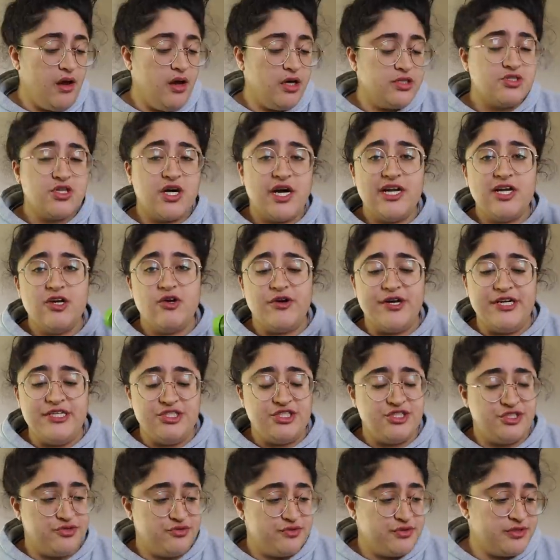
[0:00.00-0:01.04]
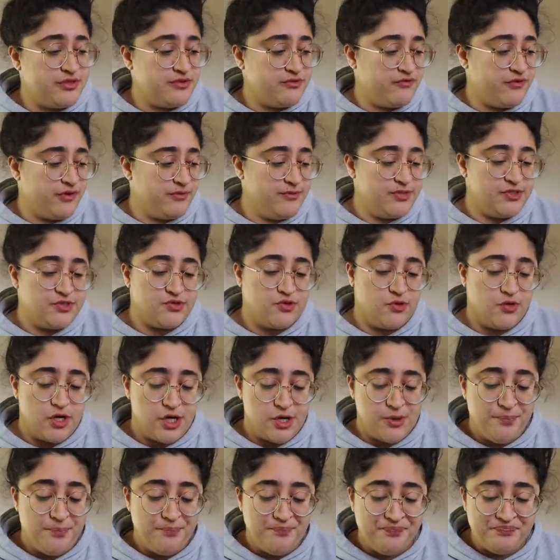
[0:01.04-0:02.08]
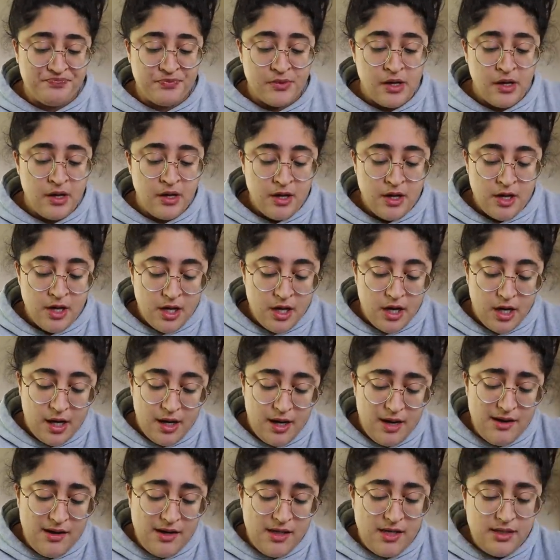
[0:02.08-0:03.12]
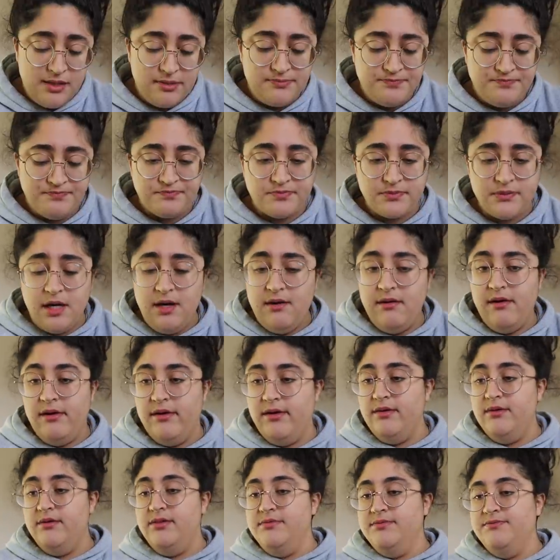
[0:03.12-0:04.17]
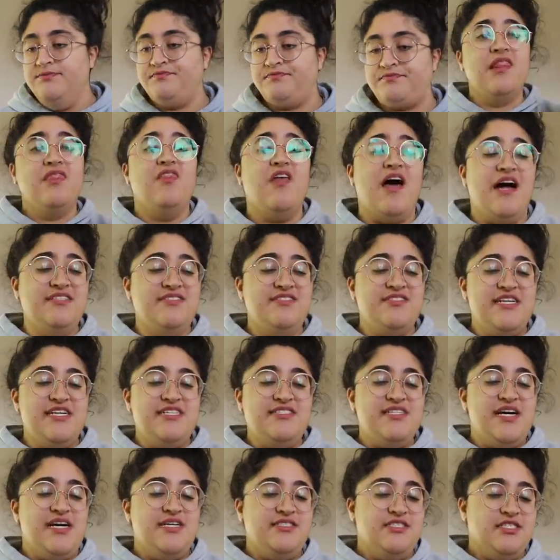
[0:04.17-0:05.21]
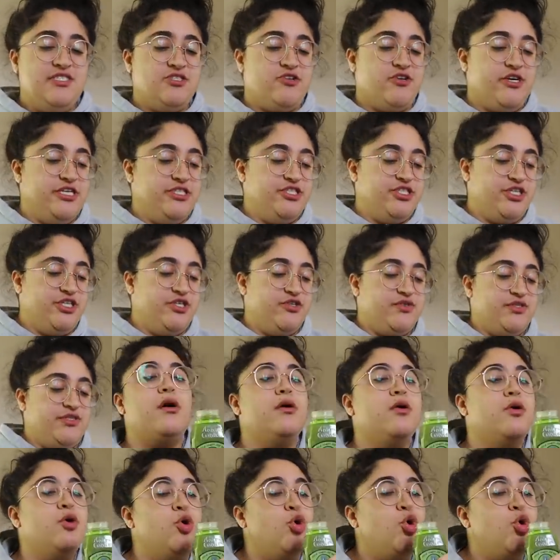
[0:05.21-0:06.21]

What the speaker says: I also got a green juice from the store. Let's taste test this green juice.